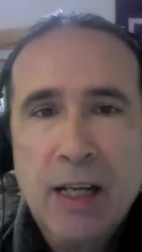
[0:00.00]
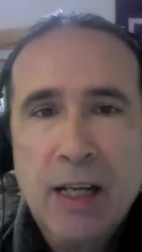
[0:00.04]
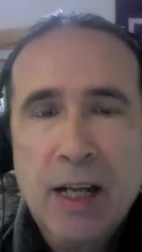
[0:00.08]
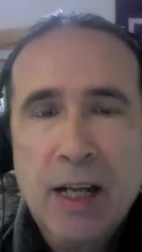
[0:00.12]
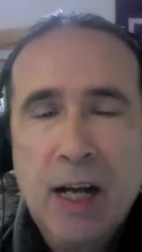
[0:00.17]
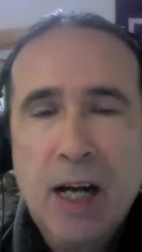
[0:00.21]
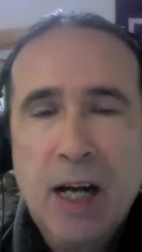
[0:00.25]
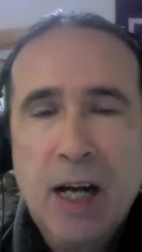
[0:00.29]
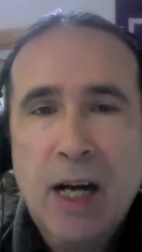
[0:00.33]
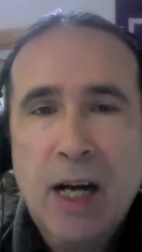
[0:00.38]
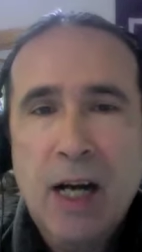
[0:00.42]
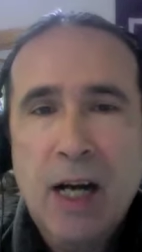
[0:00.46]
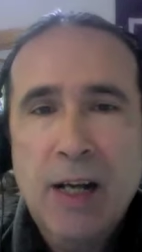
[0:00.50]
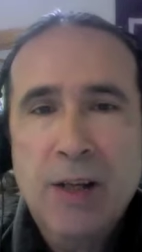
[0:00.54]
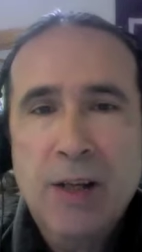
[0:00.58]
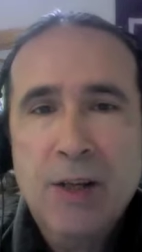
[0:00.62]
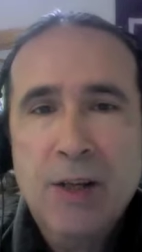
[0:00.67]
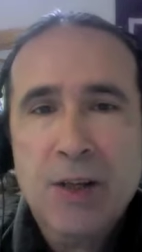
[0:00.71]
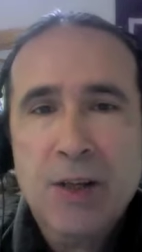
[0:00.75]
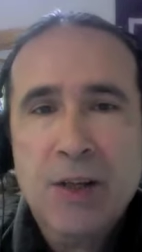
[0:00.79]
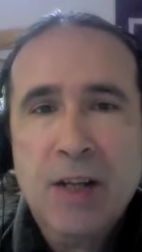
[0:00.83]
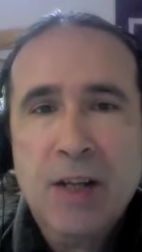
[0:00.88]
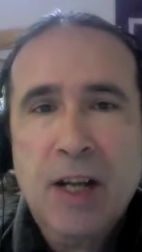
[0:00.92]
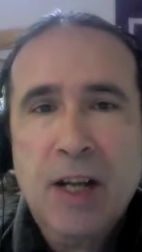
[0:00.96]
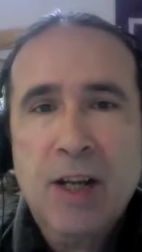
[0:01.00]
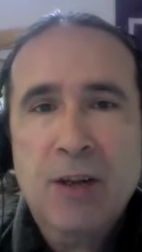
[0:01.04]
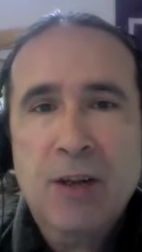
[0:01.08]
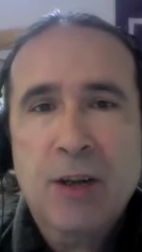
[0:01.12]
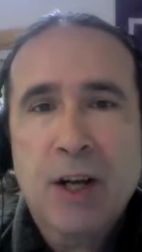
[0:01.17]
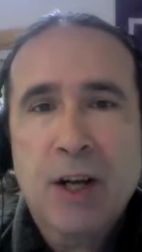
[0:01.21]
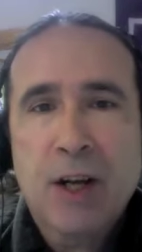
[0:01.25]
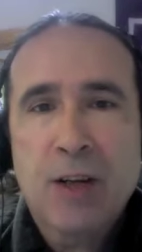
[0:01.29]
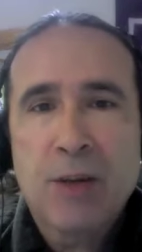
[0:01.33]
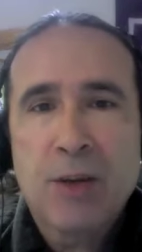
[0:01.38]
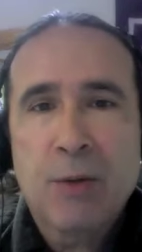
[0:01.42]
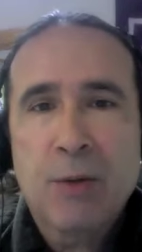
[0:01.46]
Uh, I understand you're
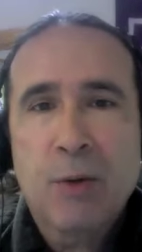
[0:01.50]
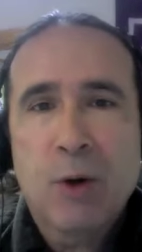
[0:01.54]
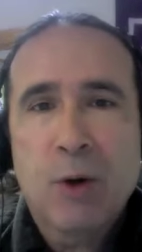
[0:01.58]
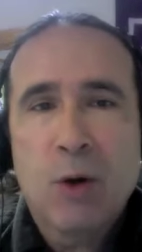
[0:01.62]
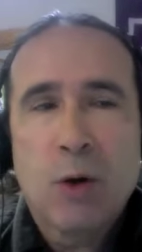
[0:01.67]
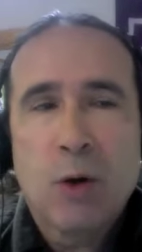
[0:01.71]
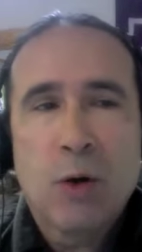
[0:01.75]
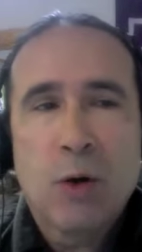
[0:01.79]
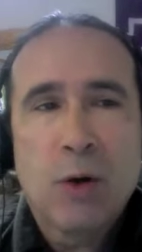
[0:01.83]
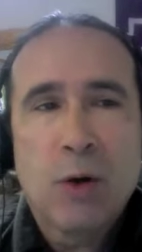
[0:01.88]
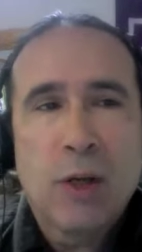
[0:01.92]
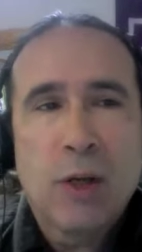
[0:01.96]
on the road,